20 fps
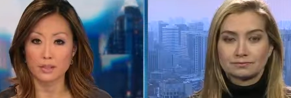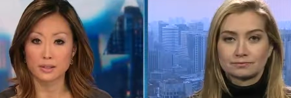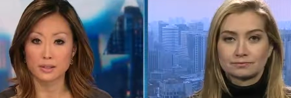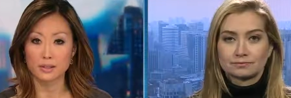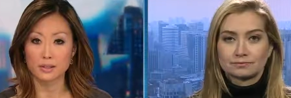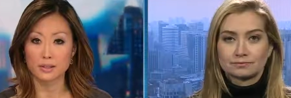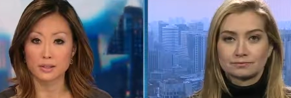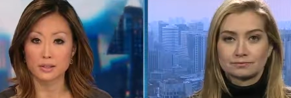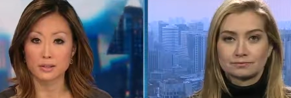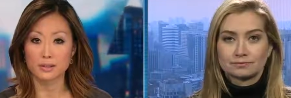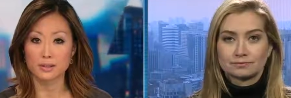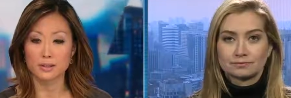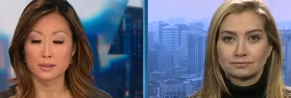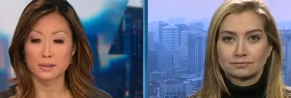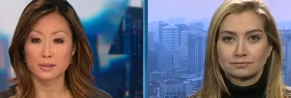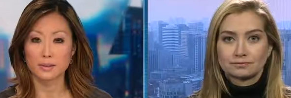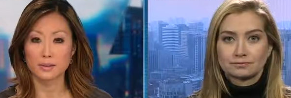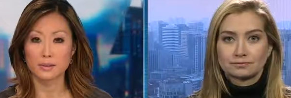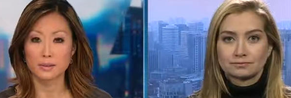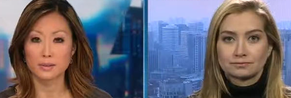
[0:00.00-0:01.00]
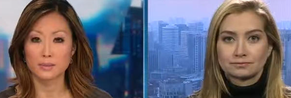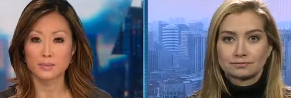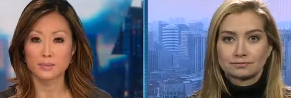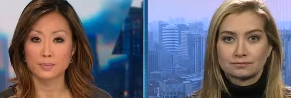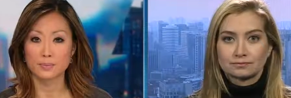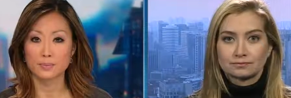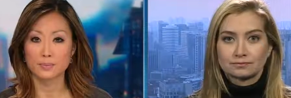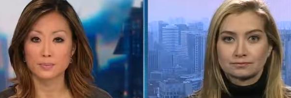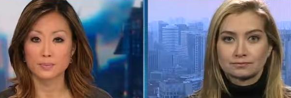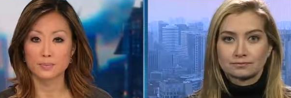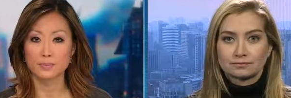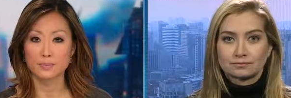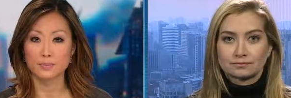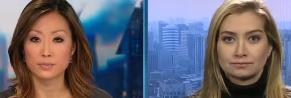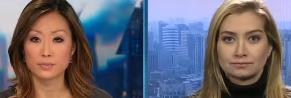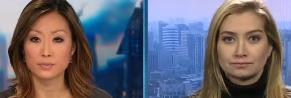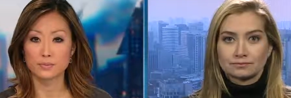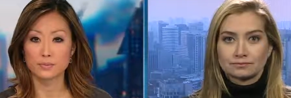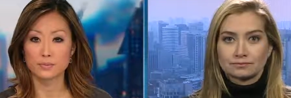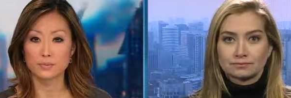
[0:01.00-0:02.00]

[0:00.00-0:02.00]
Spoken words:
(silence)